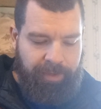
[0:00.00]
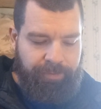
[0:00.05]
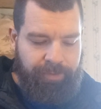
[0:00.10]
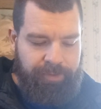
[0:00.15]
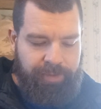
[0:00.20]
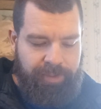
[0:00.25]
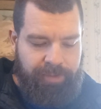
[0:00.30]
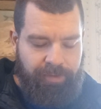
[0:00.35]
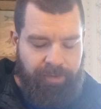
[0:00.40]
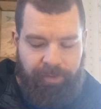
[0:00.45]
if you're
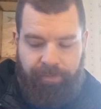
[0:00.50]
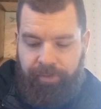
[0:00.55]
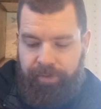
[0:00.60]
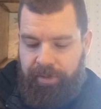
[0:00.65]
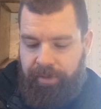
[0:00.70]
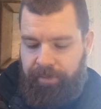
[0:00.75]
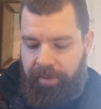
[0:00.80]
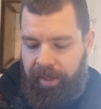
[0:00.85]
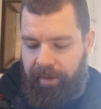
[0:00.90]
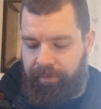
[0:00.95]
just looking for
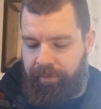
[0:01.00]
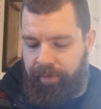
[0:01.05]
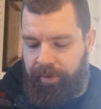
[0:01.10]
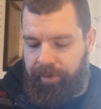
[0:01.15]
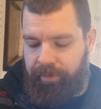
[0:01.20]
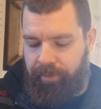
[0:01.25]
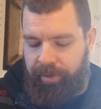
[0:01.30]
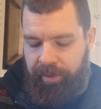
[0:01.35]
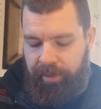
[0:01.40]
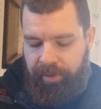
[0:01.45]
something to have
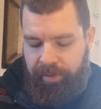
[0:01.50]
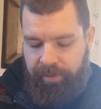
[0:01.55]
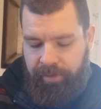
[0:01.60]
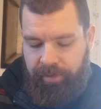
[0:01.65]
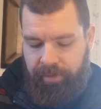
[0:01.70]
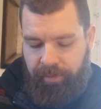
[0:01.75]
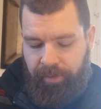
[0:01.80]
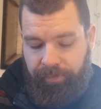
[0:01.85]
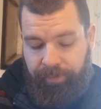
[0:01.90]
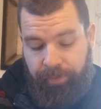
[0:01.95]
fun with,
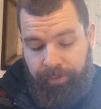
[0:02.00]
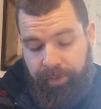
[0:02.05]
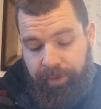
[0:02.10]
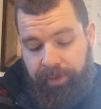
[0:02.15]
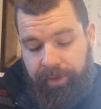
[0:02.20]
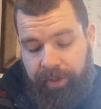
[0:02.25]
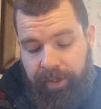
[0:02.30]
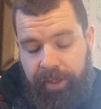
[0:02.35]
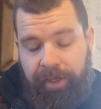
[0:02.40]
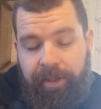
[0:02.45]
or if you
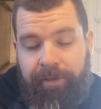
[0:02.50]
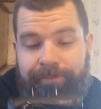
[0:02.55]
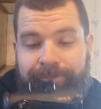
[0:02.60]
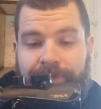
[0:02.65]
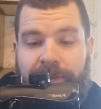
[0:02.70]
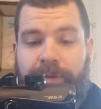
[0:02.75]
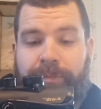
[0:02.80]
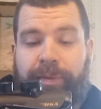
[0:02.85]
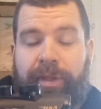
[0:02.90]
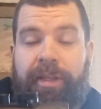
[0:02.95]
really need it
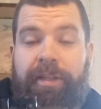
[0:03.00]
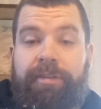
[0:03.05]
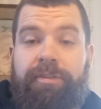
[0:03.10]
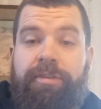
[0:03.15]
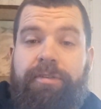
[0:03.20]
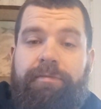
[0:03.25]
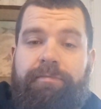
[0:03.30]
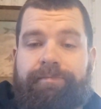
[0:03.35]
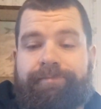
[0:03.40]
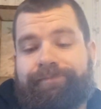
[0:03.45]
in a
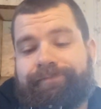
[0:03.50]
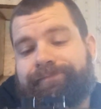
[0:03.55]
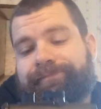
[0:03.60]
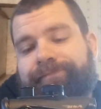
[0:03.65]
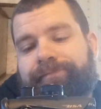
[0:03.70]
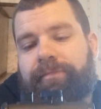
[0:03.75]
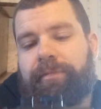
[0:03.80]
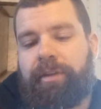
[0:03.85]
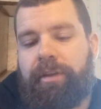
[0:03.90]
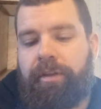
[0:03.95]
pinch,
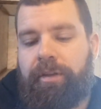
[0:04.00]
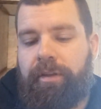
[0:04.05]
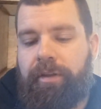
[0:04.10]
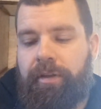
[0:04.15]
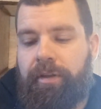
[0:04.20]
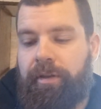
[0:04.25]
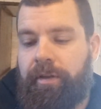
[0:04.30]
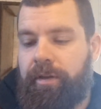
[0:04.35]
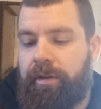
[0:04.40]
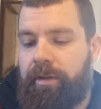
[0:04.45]
and
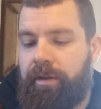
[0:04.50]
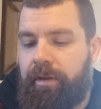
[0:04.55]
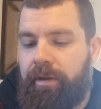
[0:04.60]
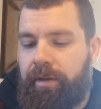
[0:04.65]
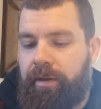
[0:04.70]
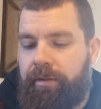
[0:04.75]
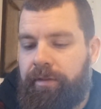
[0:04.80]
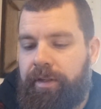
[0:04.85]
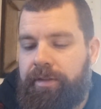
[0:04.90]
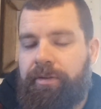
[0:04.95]

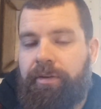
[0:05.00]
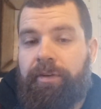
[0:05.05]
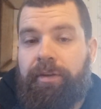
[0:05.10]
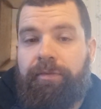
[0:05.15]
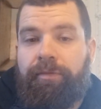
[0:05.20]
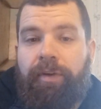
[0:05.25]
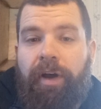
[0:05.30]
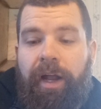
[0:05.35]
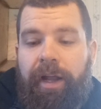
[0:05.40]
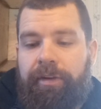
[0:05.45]
that's all you
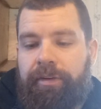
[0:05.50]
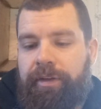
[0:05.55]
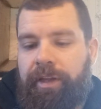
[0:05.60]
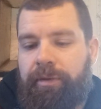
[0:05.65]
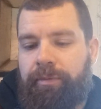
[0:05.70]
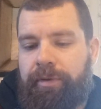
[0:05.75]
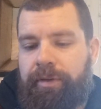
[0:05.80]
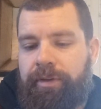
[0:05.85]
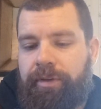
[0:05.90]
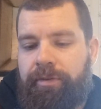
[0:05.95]
can find, or get
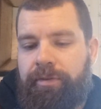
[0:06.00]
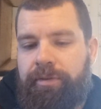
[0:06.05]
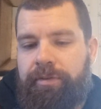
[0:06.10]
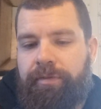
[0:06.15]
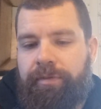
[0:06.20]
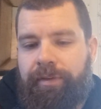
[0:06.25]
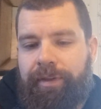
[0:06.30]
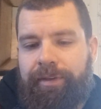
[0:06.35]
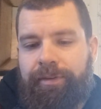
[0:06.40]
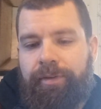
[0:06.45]
one used
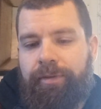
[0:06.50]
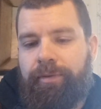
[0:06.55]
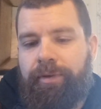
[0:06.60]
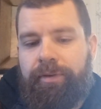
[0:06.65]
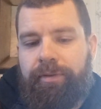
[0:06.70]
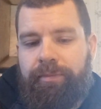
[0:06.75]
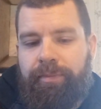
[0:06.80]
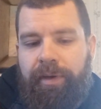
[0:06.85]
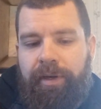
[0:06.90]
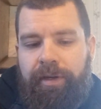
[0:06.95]
for like
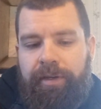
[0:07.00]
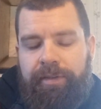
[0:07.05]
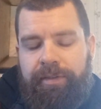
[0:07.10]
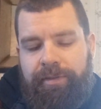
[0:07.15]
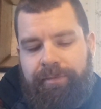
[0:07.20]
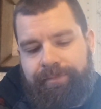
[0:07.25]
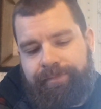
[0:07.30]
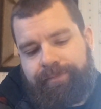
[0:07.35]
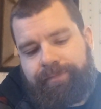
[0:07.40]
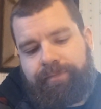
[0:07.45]

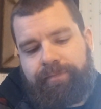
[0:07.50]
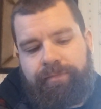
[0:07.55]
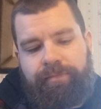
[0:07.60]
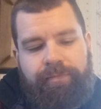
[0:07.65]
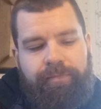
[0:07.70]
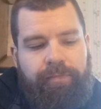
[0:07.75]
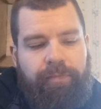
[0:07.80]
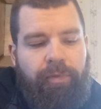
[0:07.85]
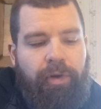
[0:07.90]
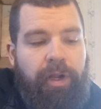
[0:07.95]
$200,
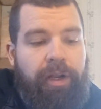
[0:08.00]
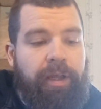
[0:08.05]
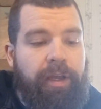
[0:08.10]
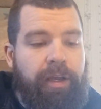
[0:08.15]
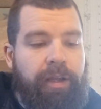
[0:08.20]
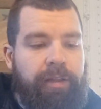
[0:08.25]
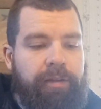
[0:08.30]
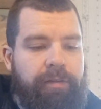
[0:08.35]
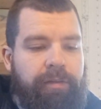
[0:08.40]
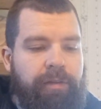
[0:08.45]
why
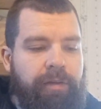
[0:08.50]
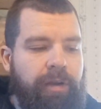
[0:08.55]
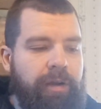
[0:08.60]
not?